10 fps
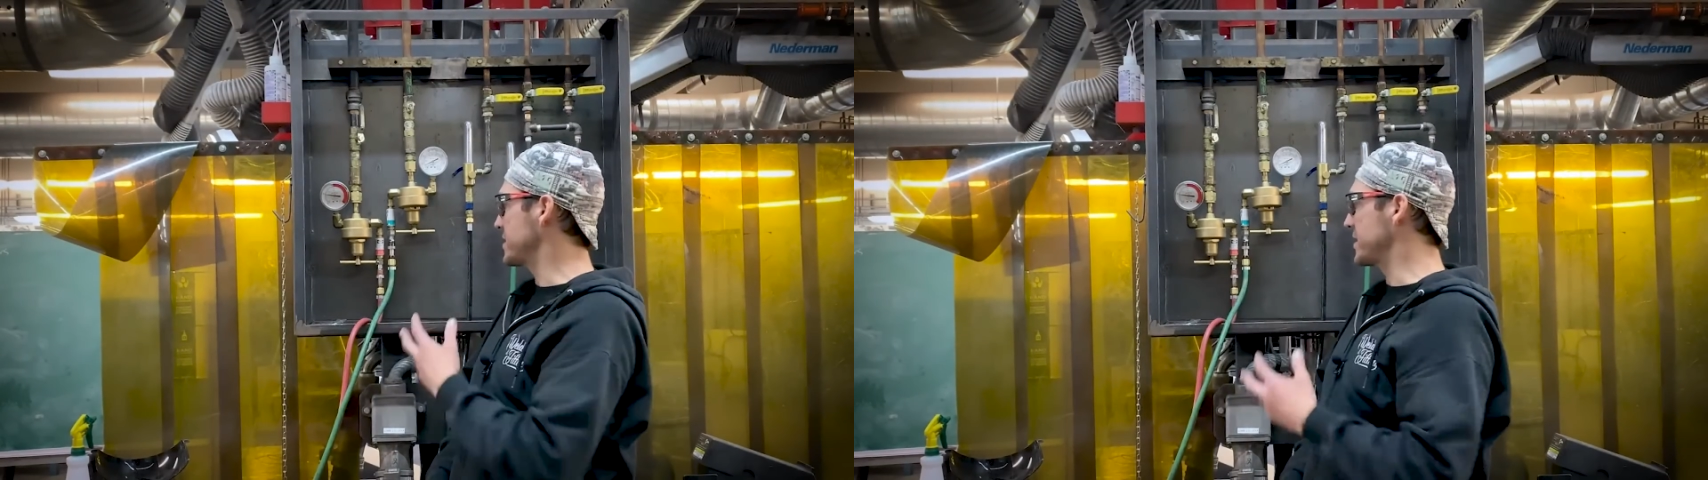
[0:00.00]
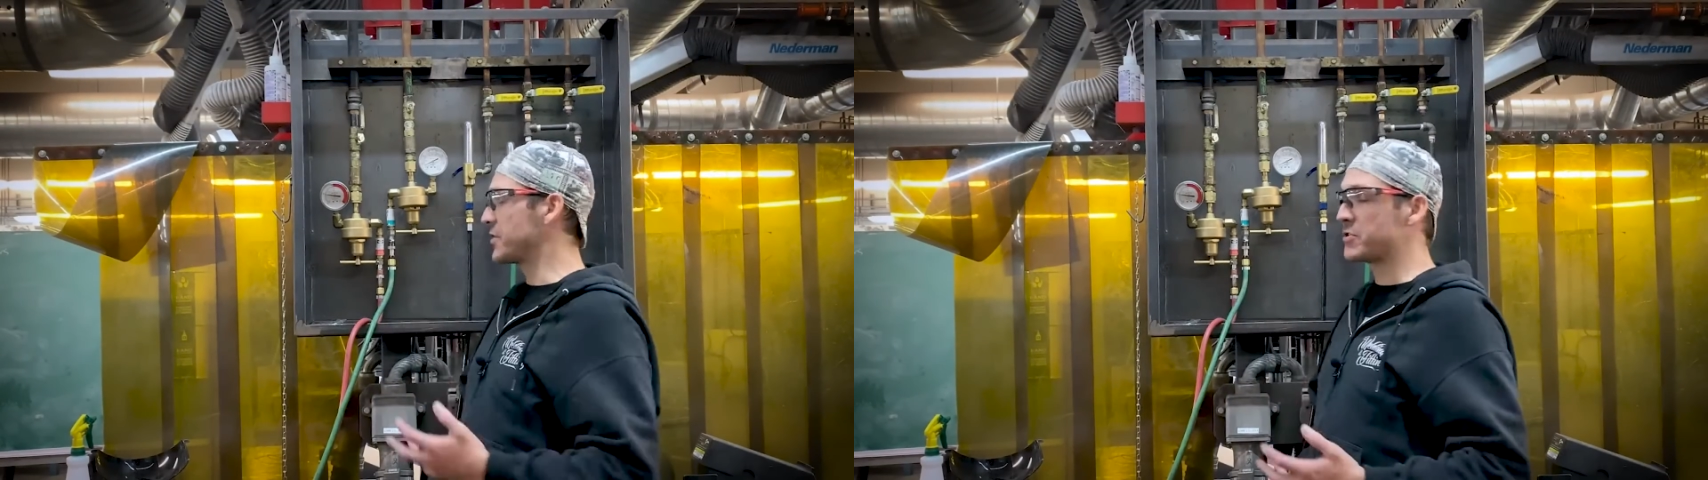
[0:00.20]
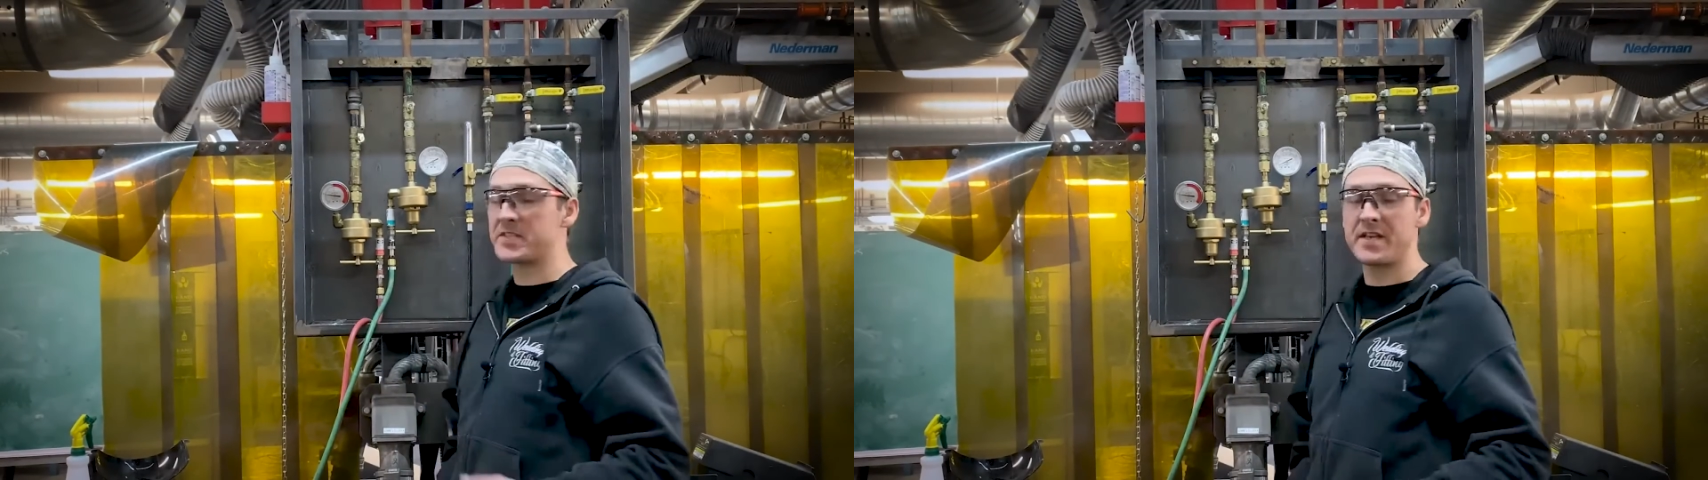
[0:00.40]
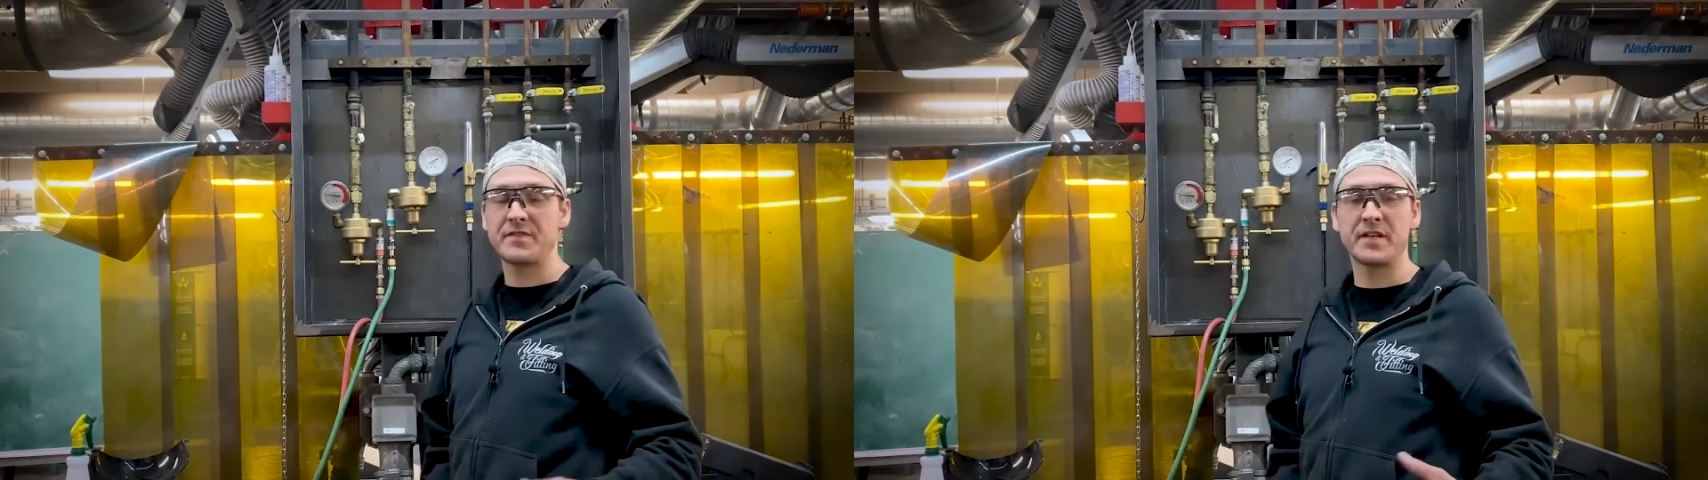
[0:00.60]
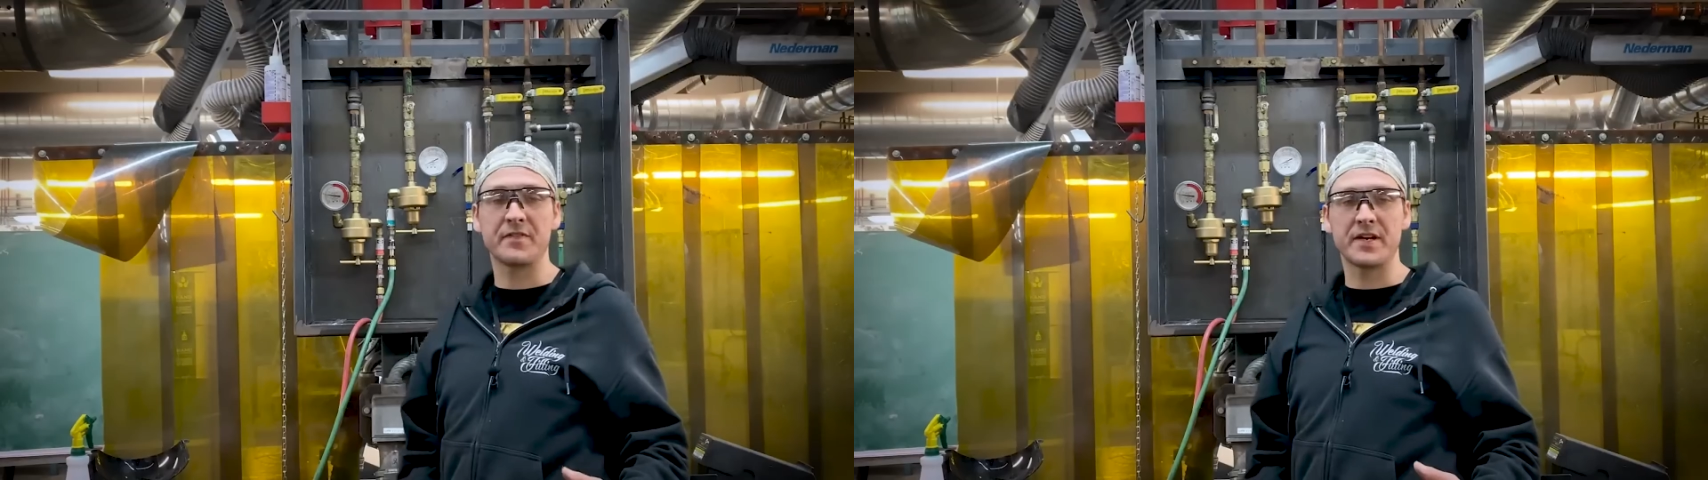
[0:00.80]
another
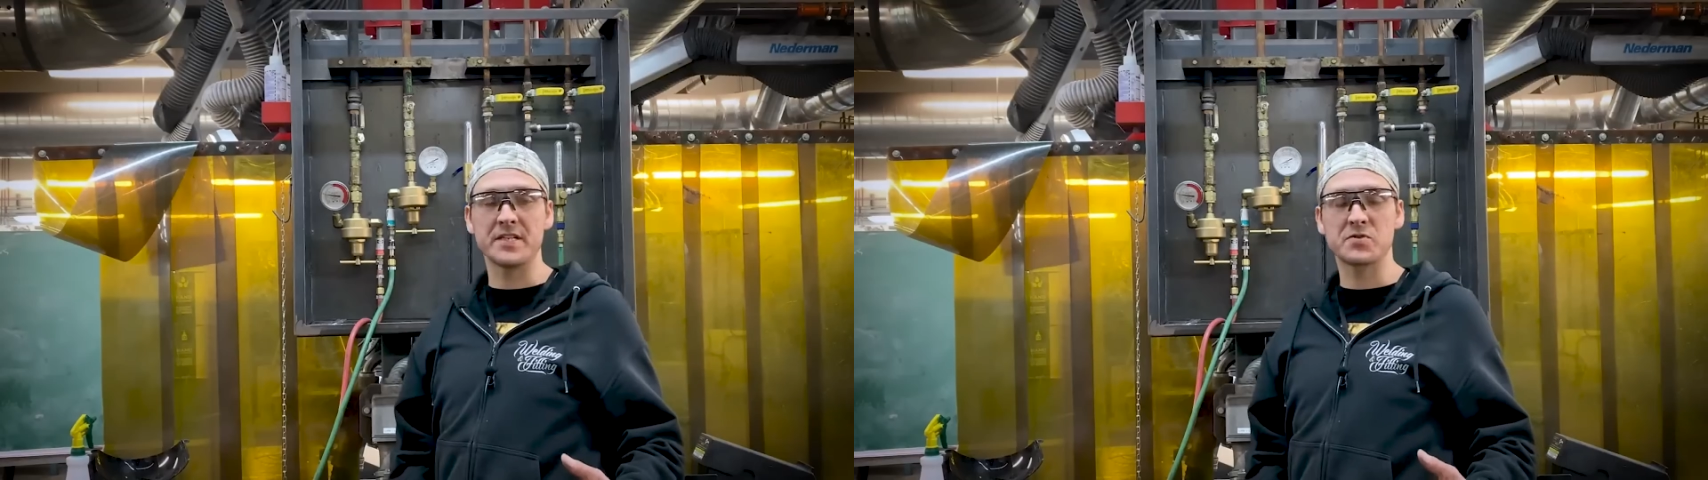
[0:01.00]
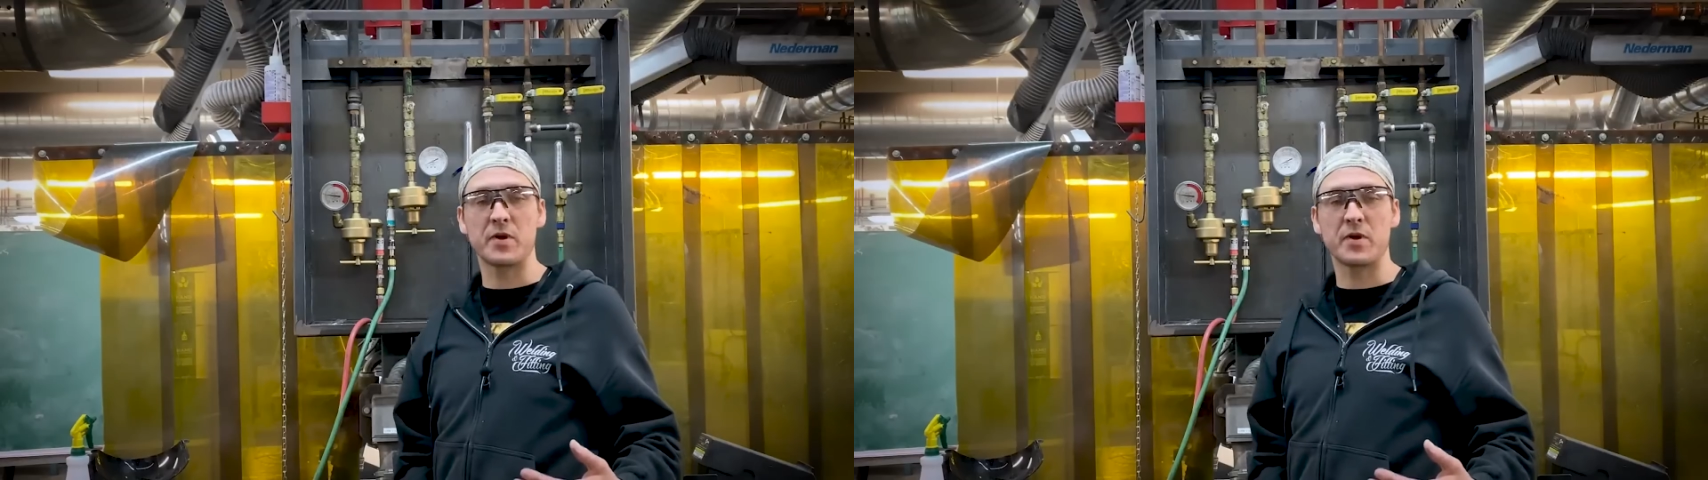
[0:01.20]
safety device,